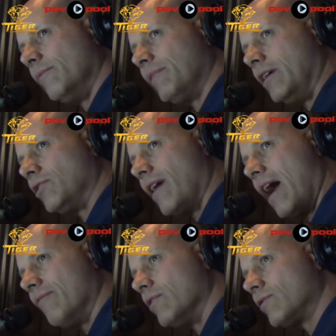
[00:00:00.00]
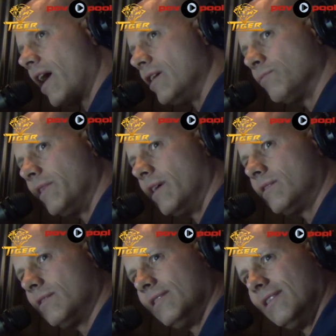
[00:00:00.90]
a pleasure to have those guys with
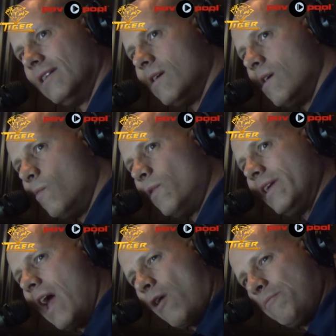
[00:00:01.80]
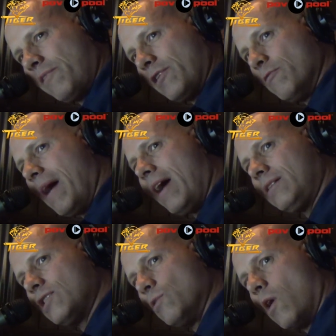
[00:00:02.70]
us. We now bring you
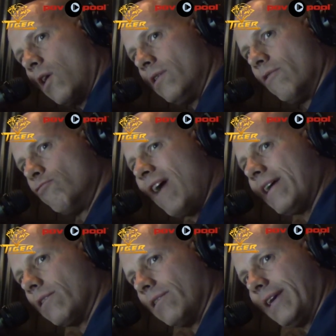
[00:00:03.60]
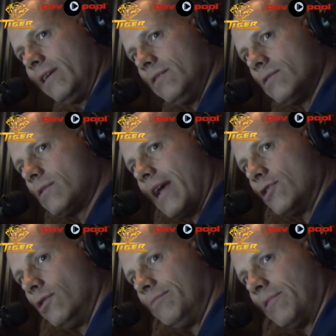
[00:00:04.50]
back to our regularly
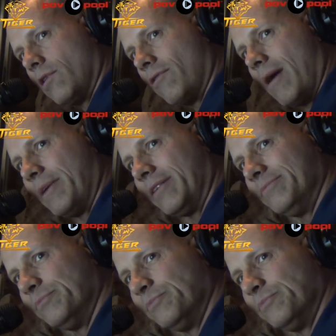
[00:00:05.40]
scheduled programming.